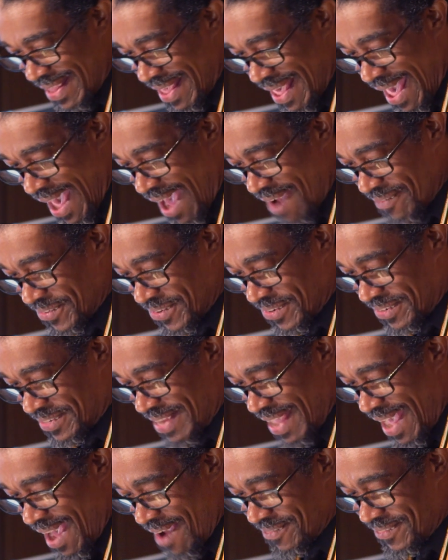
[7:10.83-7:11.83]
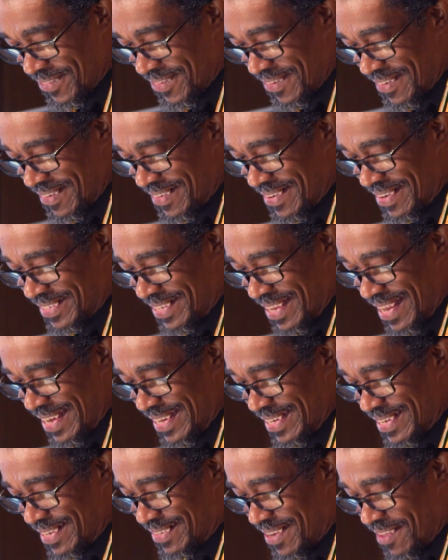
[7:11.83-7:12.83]
After attending
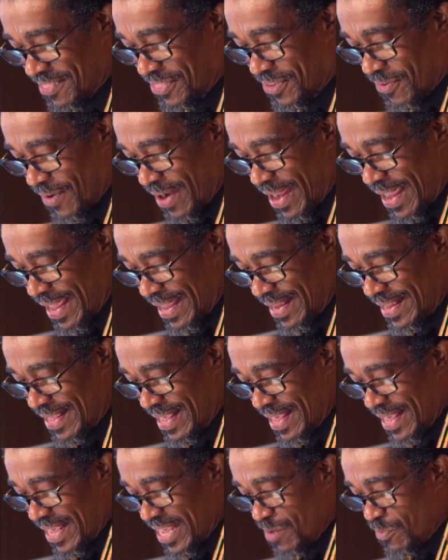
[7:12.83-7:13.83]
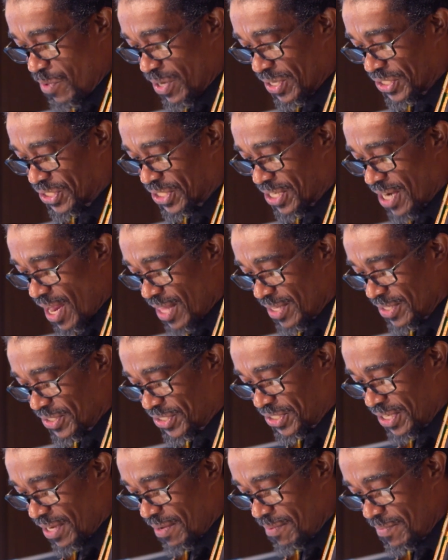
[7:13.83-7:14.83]
the 10th grade, he won a
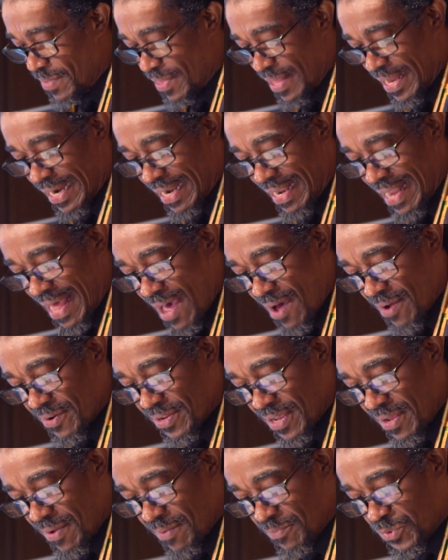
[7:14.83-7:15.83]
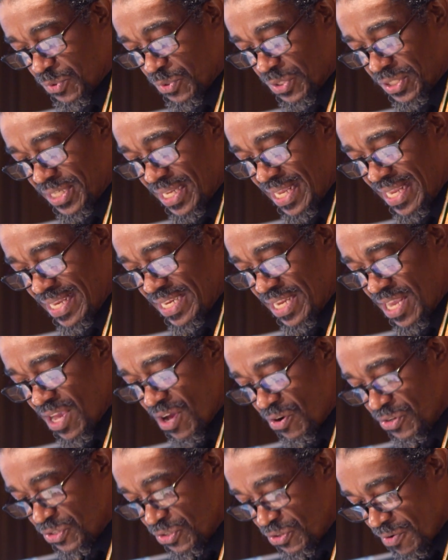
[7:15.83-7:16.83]
scholarship that allowed him to attend Yale
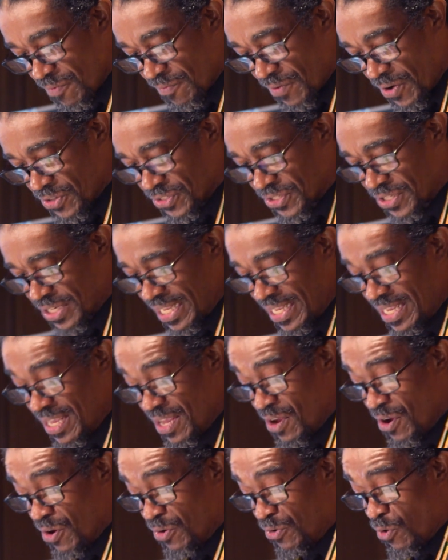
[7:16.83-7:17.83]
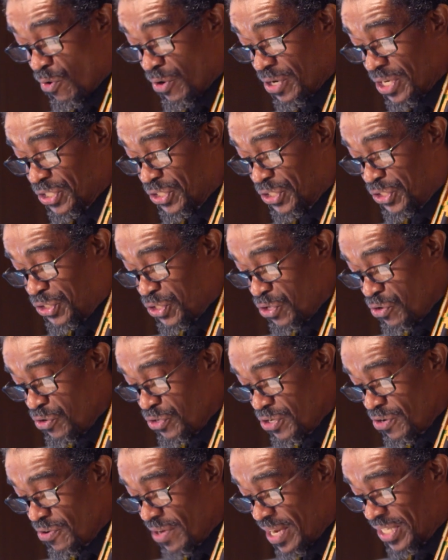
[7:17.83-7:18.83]
University during his
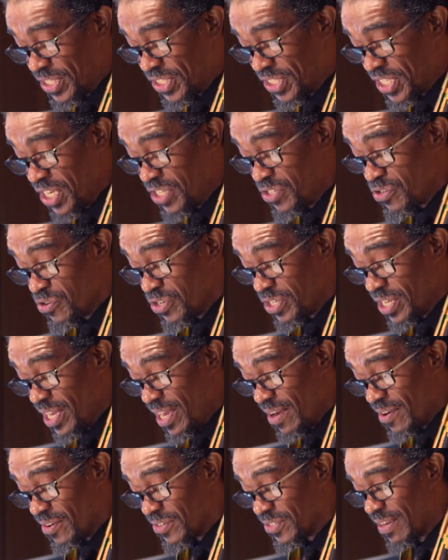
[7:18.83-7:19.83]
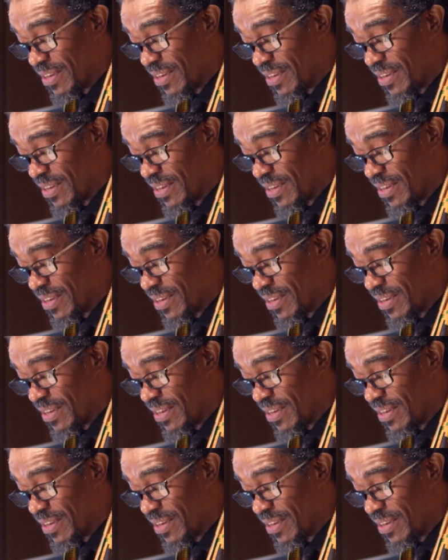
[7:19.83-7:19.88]
junior and senior years.